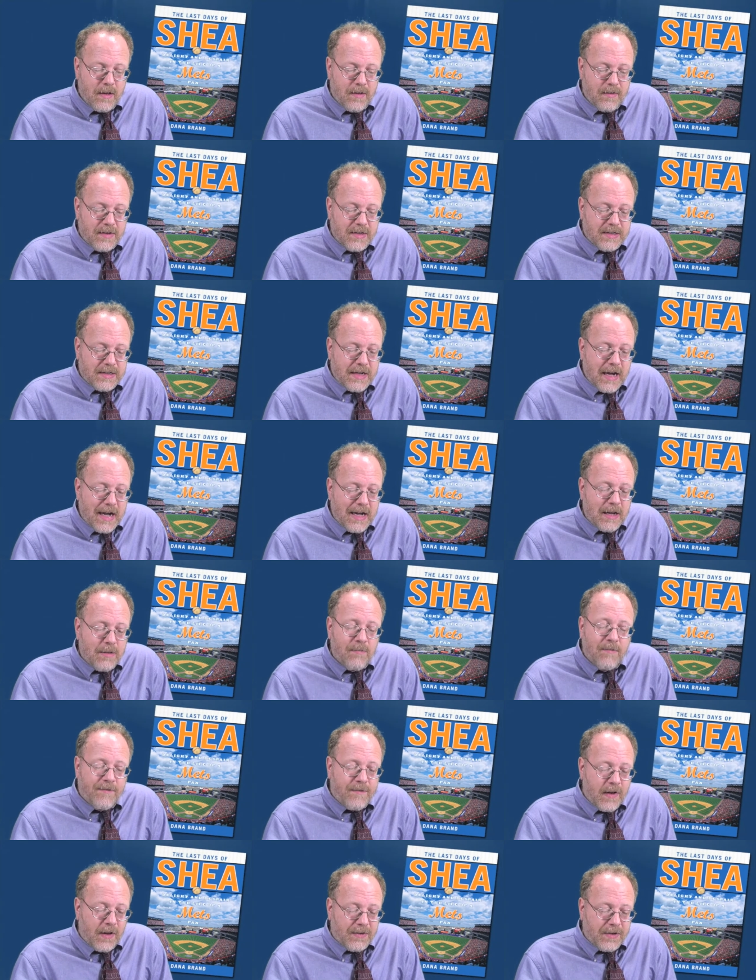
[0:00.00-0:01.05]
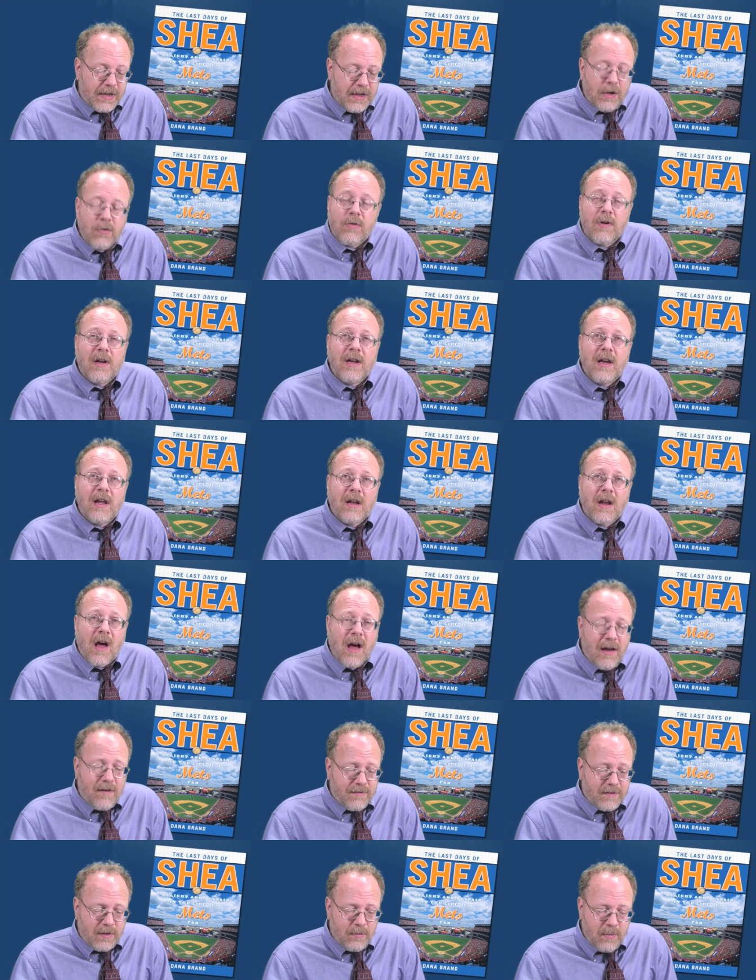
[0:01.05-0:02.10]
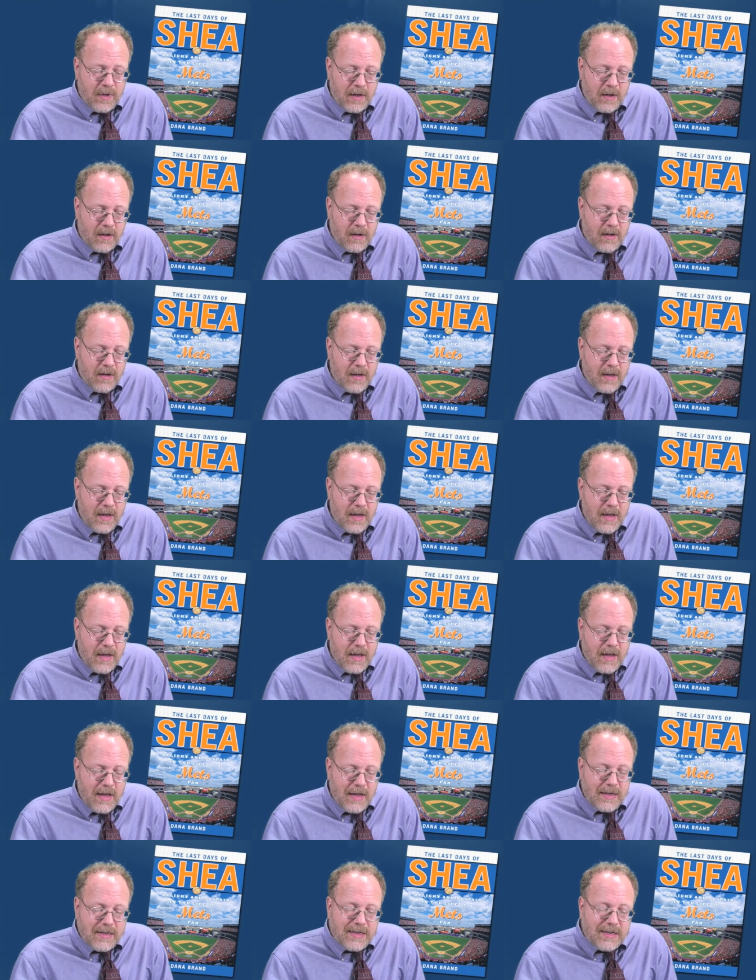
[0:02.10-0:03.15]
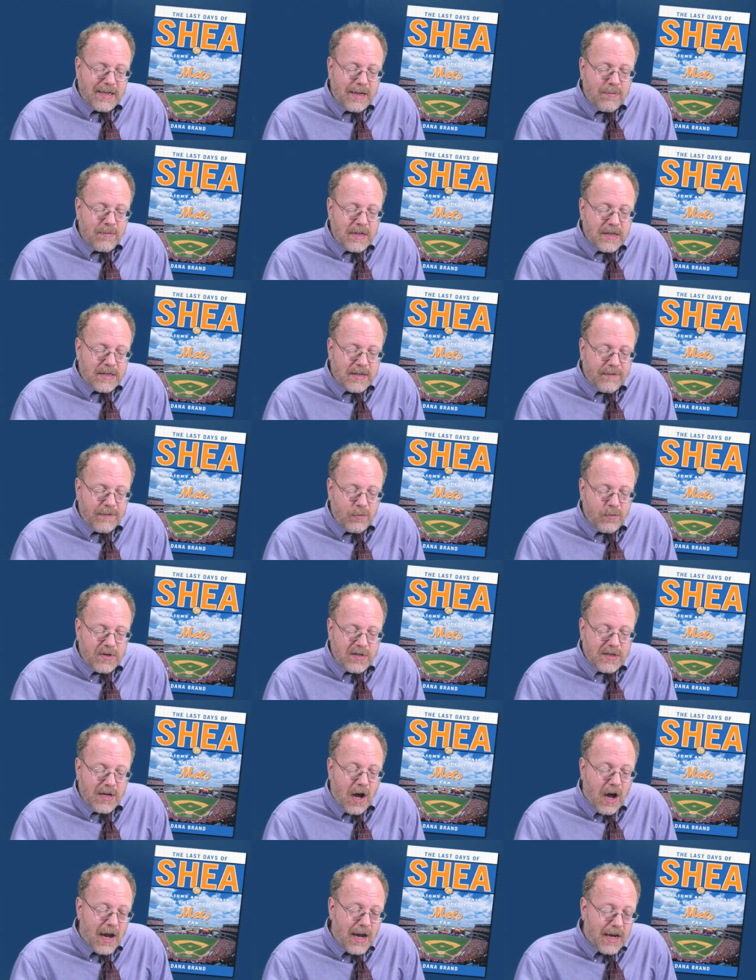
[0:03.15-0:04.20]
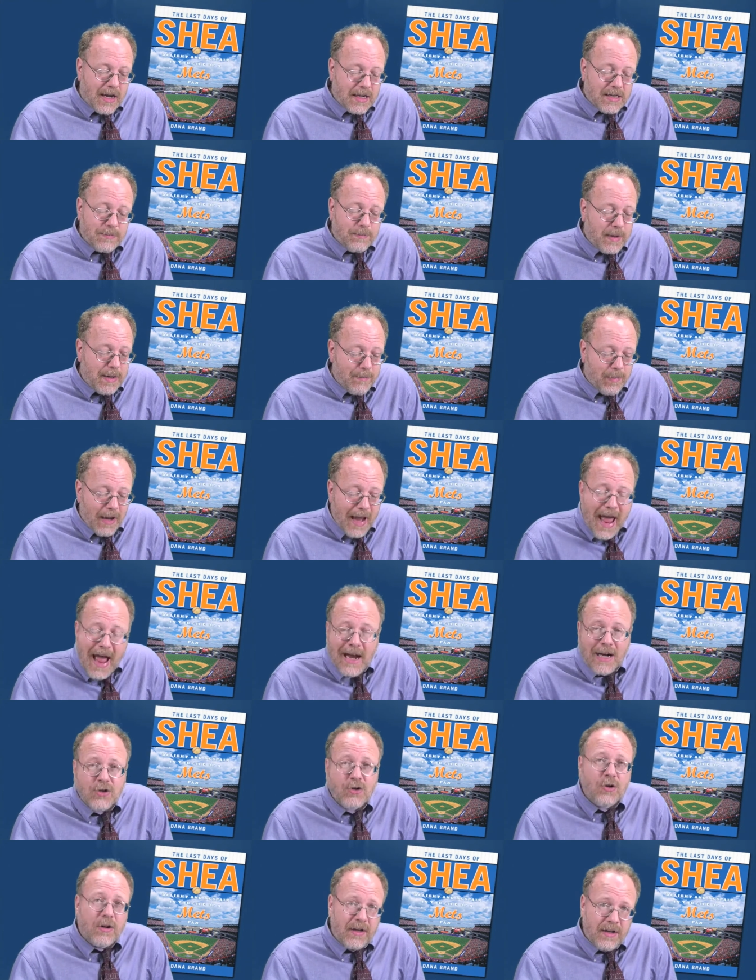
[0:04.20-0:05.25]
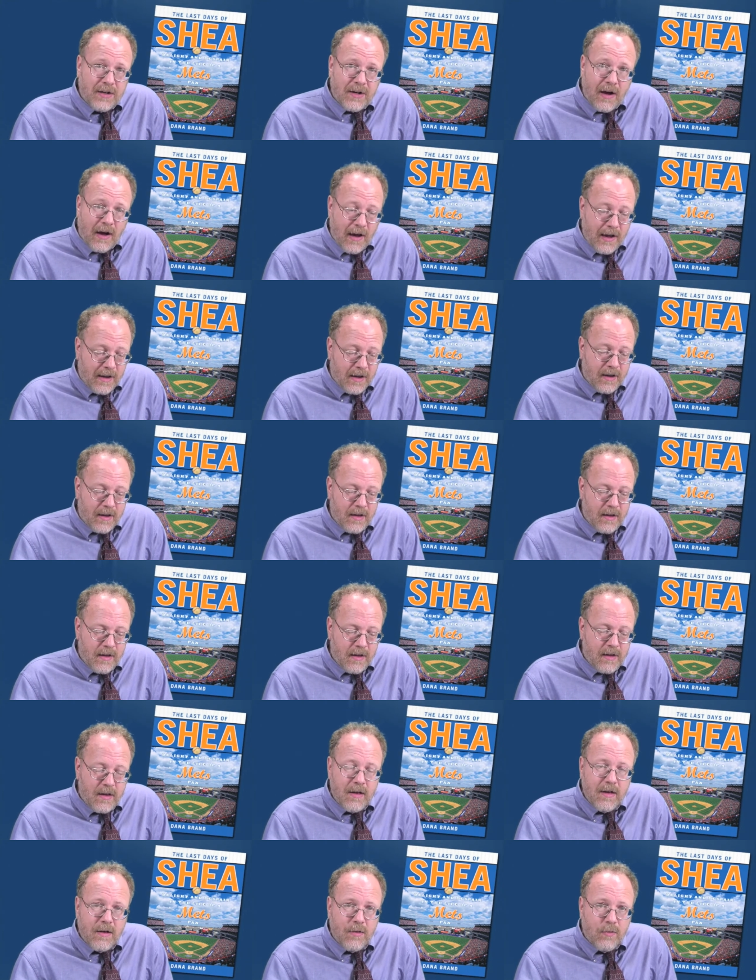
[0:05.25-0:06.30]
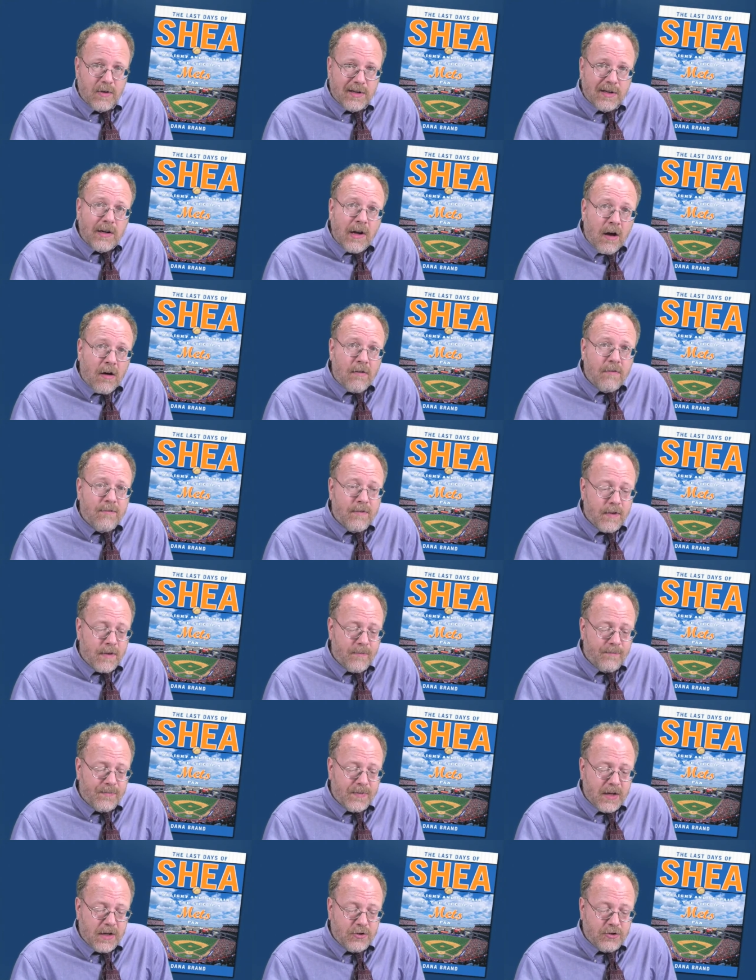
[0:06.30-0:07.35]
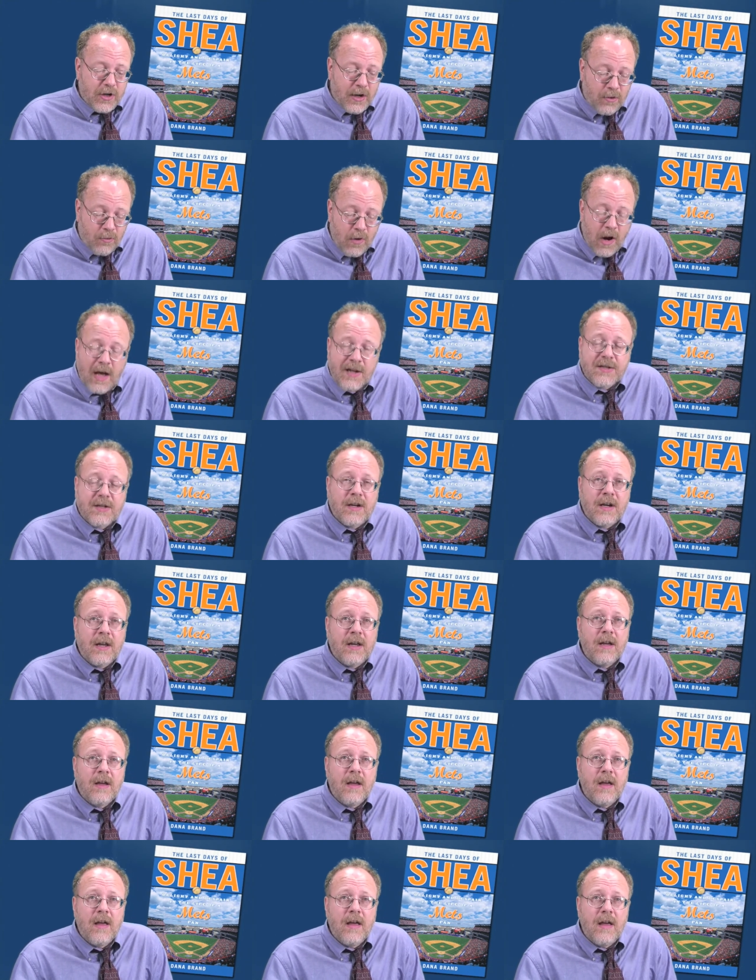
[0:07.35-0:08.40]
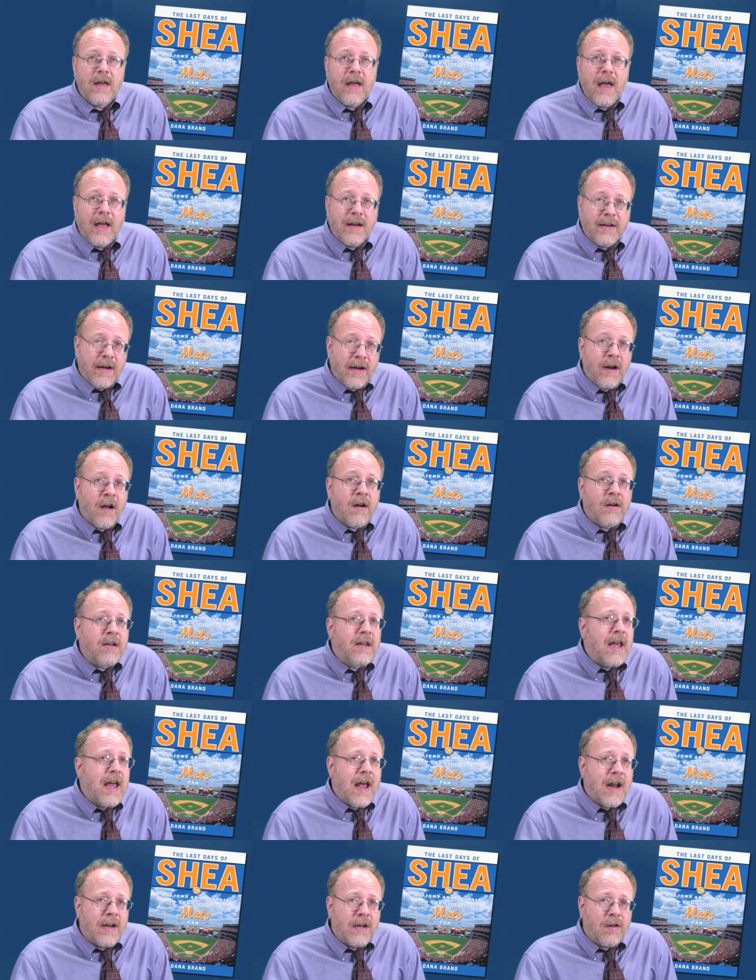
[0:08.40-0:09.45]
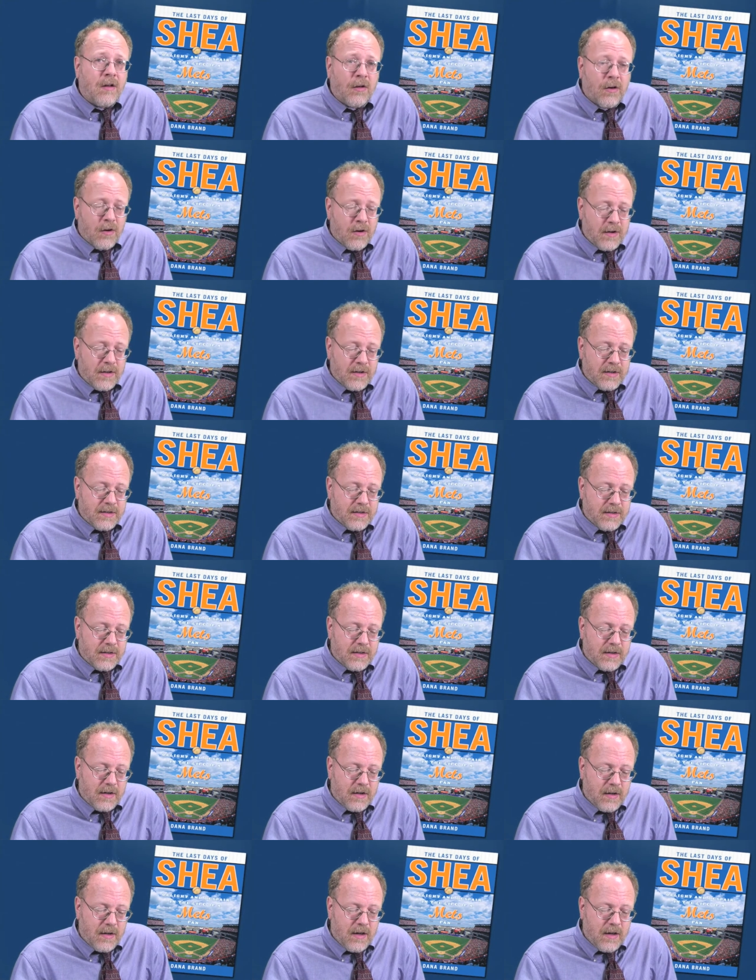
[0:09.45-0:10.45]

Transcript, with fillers: the stadium felt eerily alive to me. It seemed as if it was dying as people actually die, with love, generosity, and an uncanny alertness.